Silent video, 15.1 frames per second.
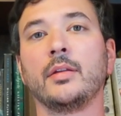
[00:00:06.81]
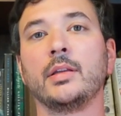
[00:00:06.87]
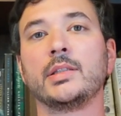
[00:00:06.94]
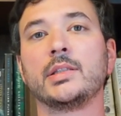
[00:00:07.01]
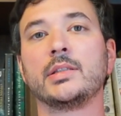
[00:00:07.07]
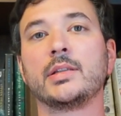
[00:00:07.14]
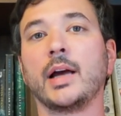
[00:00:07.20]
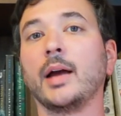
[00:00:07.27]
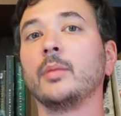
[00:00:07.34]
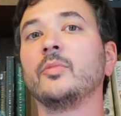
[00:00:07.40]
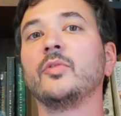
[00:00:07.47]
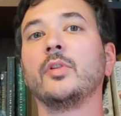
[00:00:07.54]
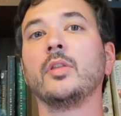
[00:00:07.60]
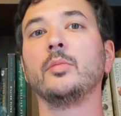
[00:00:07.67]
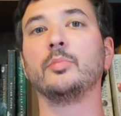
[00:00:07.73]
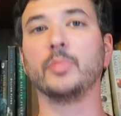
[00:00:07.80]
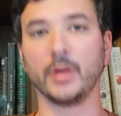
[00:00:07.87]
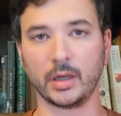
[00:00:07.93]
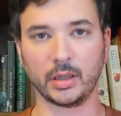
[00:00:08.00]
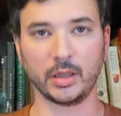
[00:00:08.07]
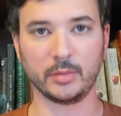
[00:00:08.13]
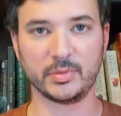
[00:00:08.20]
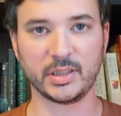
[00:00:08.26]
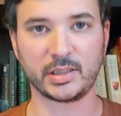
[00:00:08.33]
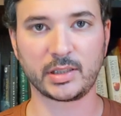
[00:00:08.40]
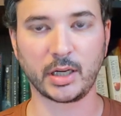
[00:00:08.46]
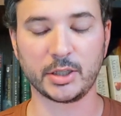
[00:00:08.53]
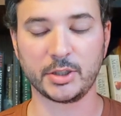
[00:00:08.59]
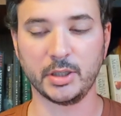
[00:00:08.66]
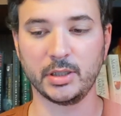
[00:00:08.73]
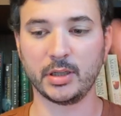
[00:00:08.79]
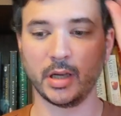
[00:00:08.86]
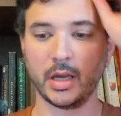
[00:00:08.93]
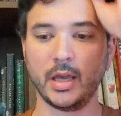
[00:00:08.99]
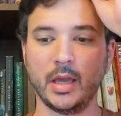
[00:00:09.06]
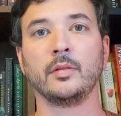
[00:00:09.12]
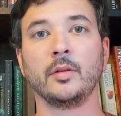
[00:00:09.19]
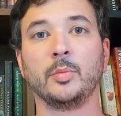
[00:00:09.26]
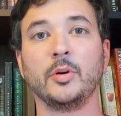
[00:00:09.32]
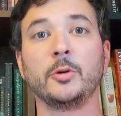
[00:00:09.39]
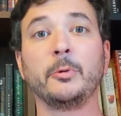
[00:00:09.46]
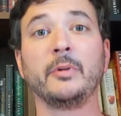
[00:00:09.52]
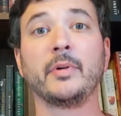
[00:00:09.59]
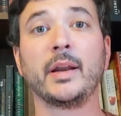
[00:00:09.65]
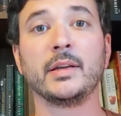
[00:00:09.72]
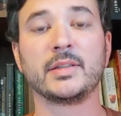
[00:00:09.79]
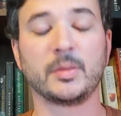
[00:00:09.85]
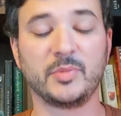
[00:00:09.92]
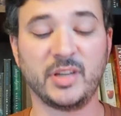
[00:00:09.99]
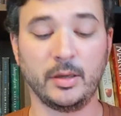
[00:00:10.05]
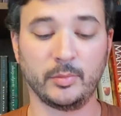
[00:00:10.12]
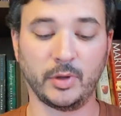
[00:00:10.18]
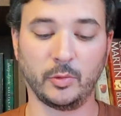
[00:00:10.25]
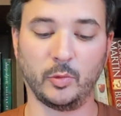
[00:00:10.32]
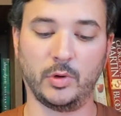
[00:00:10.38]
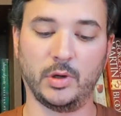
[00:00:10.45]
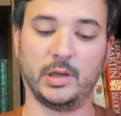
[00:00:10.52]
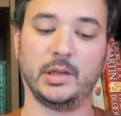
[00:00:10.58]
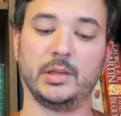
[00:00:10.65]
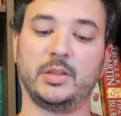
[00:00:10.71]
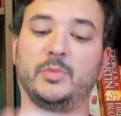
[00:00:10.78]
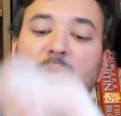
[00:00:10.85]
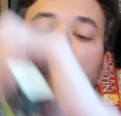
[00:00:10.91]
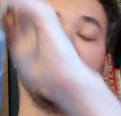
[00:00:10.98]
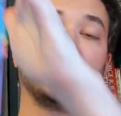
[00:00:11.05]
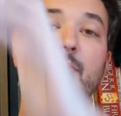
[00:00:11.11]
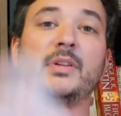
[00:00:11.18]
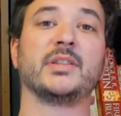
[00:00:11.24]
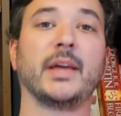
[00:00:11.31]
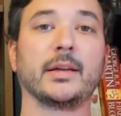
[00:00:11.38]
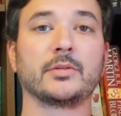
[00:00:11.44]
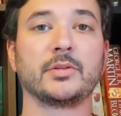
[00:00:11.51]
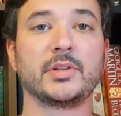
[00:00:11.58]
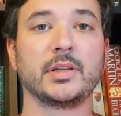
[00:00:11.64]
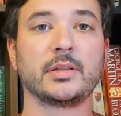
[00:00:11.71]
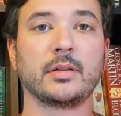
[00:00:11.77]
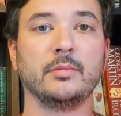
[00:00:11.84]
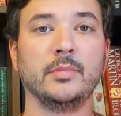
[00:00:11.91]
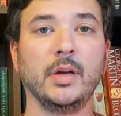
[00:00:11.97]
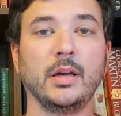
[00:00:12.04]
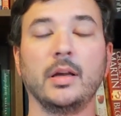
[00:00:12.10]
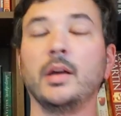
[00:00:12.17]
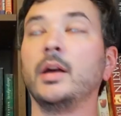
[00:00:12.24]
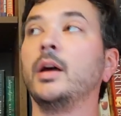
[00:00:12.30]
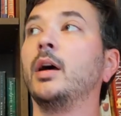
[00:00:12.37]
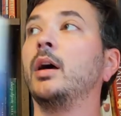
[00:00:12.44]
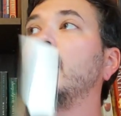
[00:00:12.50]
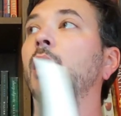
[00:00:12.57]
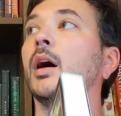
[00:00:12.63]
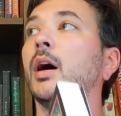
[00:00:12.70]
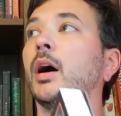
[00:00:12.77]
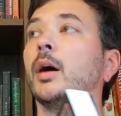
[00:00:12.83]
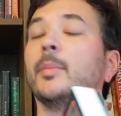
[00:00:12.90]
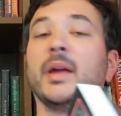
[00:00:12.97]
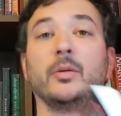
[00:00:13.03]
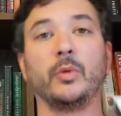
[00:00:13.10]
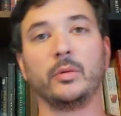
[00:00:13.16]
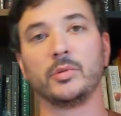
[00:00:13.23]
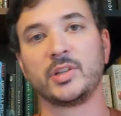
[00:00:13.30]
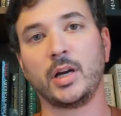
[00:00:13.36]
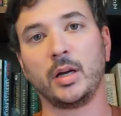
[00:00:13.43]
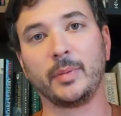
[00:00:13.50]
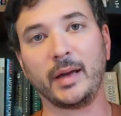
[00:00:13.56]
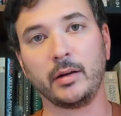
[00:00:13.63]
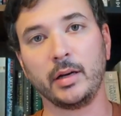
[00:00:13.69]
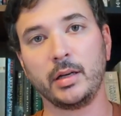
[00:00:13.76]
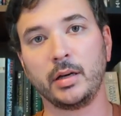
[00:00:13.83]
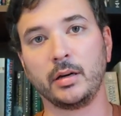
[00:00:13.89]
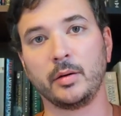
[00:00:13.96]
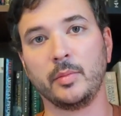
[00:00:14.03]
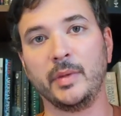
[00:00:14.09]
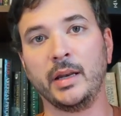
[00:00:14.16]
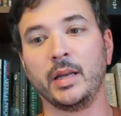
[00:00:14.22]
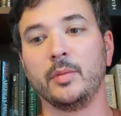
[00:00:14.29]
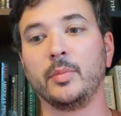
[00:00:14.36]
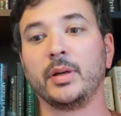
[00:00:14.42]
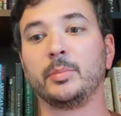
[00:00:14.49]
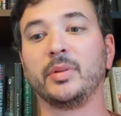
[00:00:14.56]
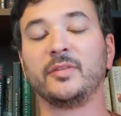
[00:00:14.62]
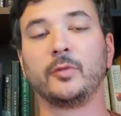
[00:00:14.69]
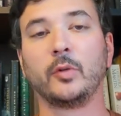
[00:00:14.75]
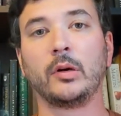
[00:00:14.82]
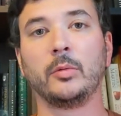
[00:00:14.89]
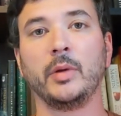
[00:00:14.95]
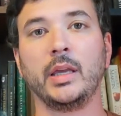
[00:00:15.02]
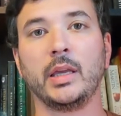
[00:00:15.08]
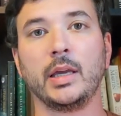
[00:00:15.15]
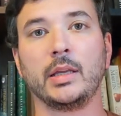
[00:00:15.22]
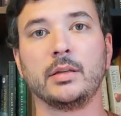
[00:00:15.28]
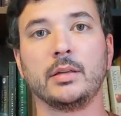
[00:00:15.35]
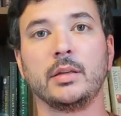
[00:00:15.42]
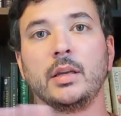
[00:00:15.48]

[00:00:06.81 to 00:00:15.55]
It's time for the book club discussion. The book we read in September was My Best Friend's Exorcism, and we will talk about it here in a minute. But before we get